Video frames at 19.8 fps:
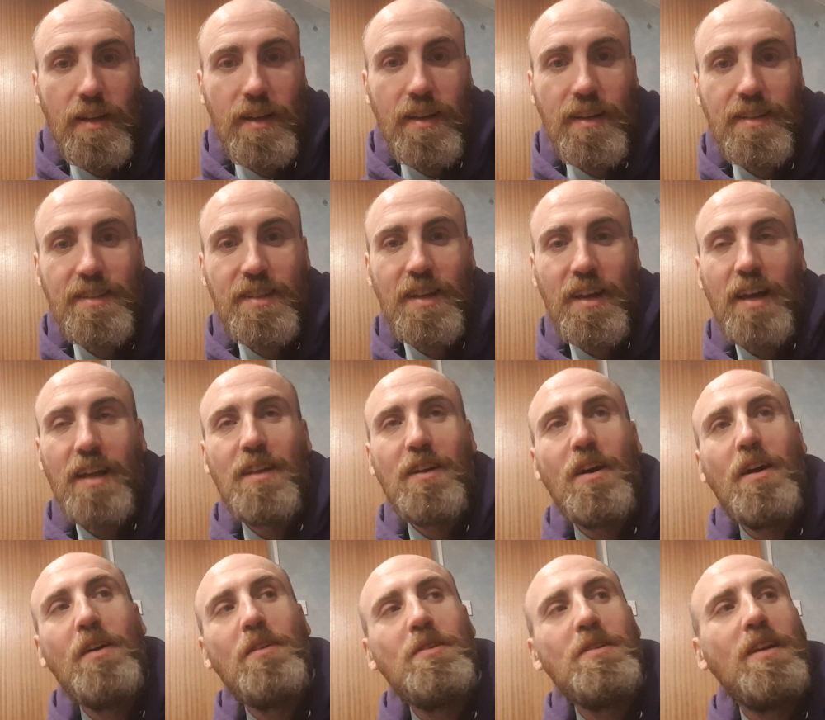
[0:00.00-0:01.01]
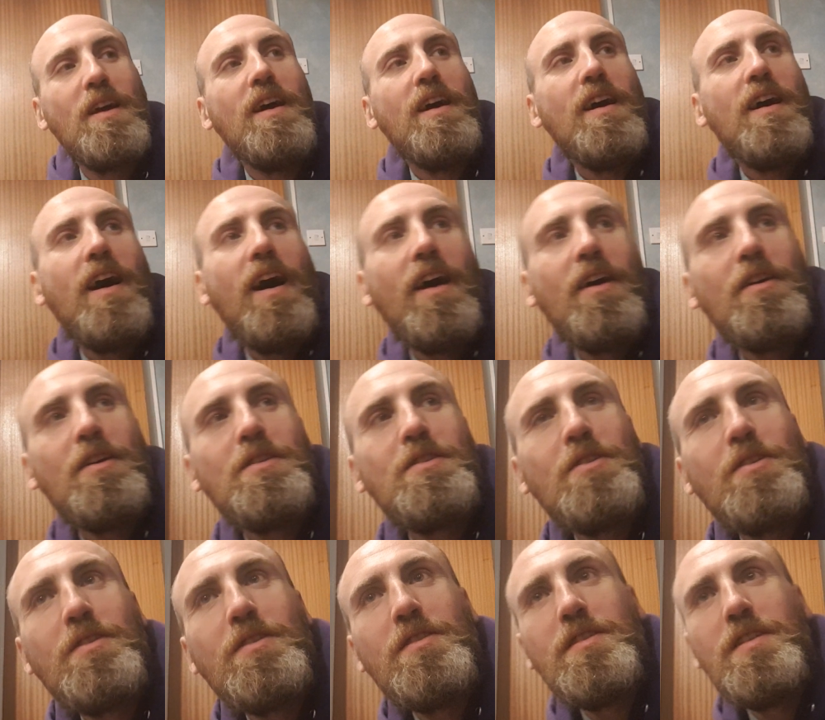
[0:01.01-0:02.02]
I urge
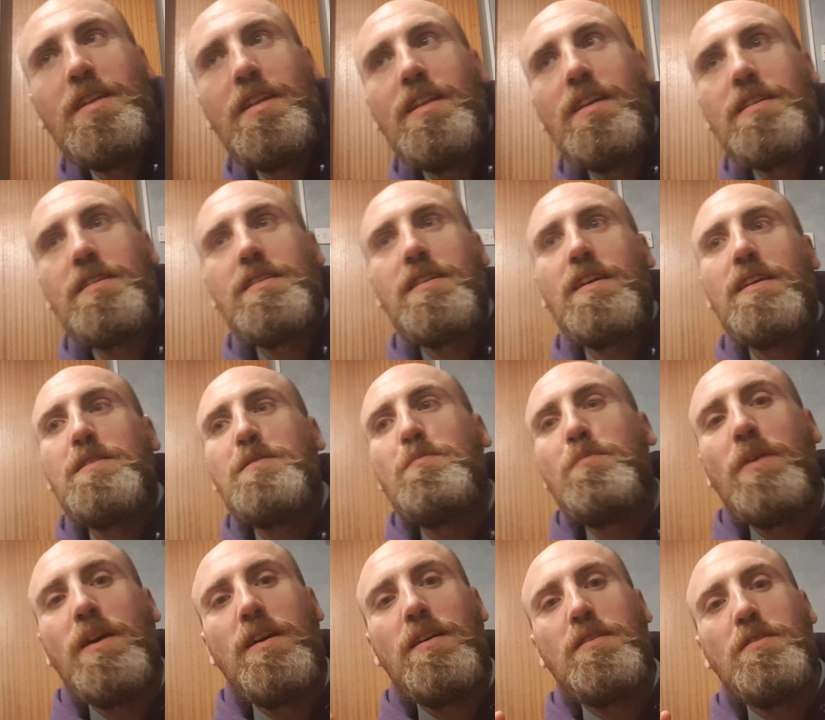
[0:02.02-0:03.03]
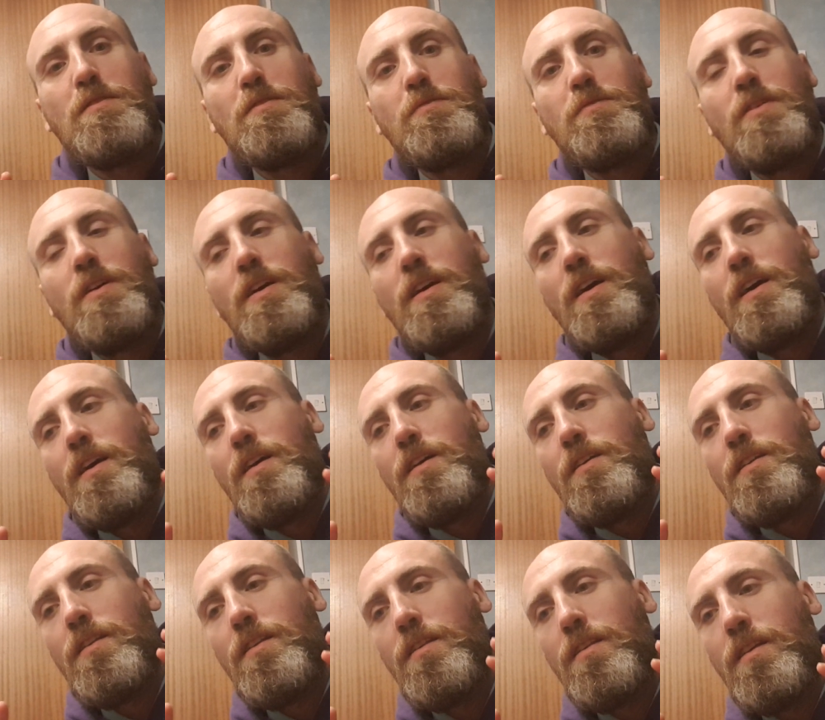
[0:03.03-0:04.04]
you to see this as part of,
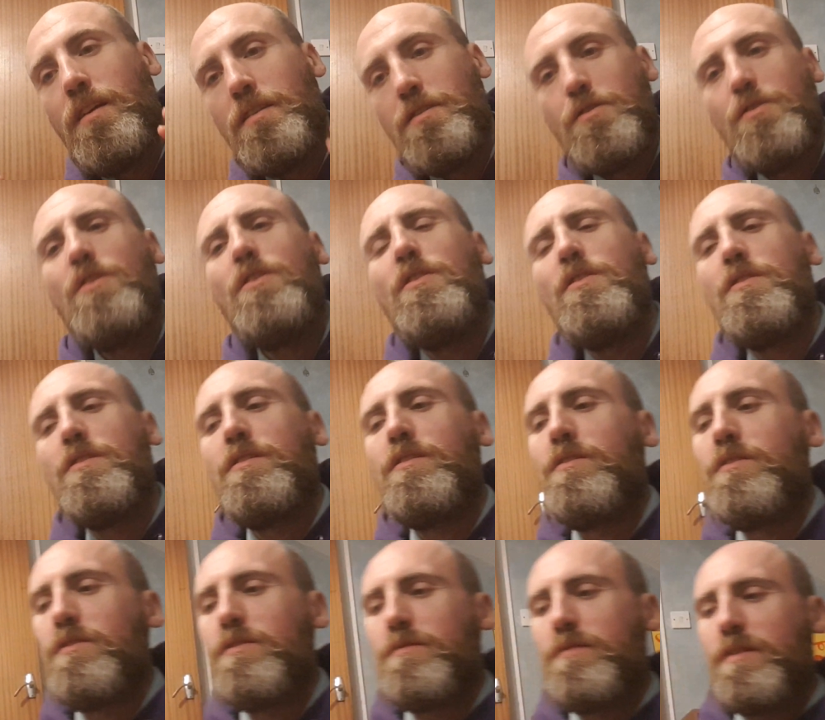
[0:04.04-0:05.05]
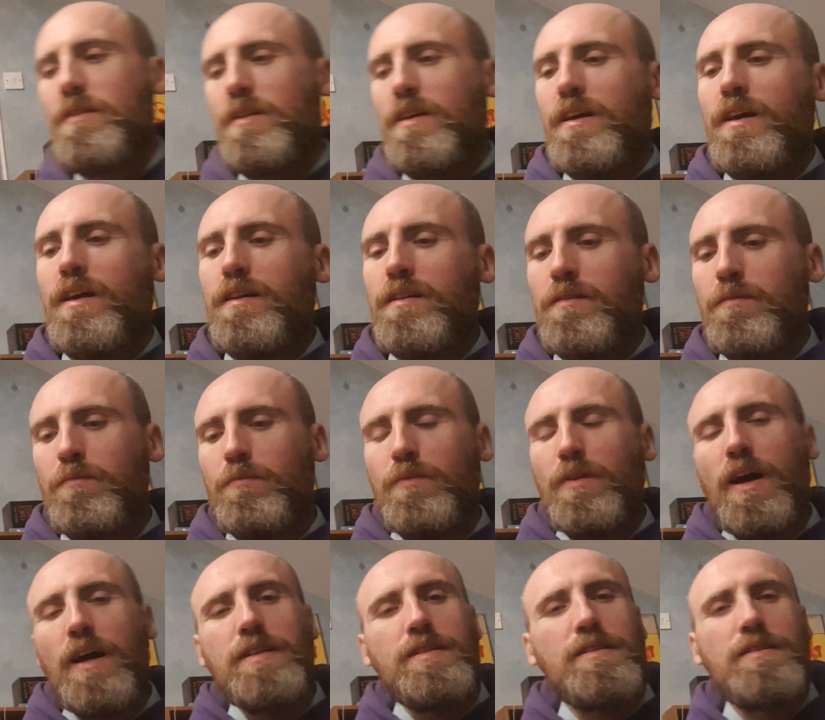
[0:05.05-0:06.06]
is not
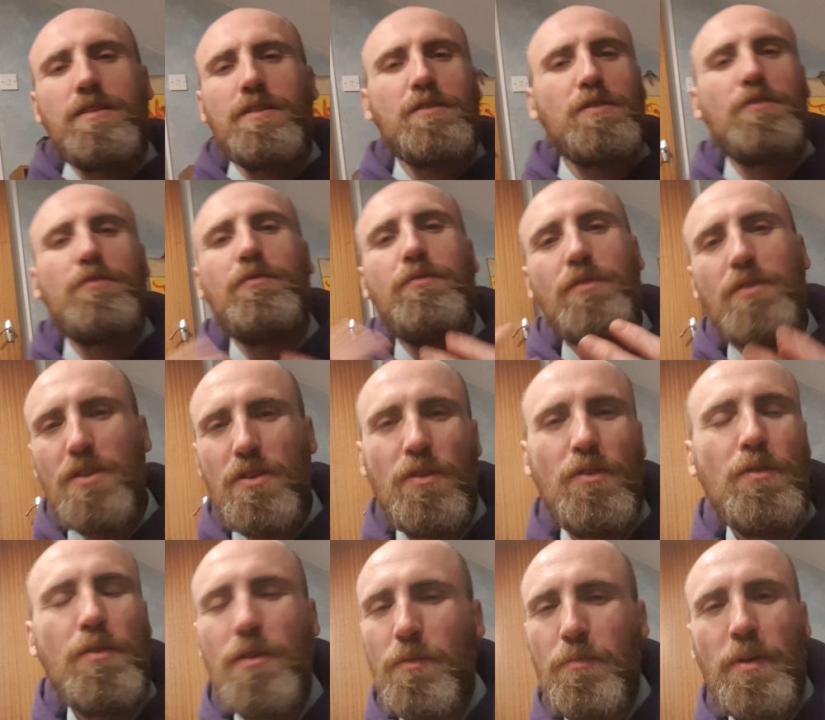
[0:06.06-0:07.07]
as just for you to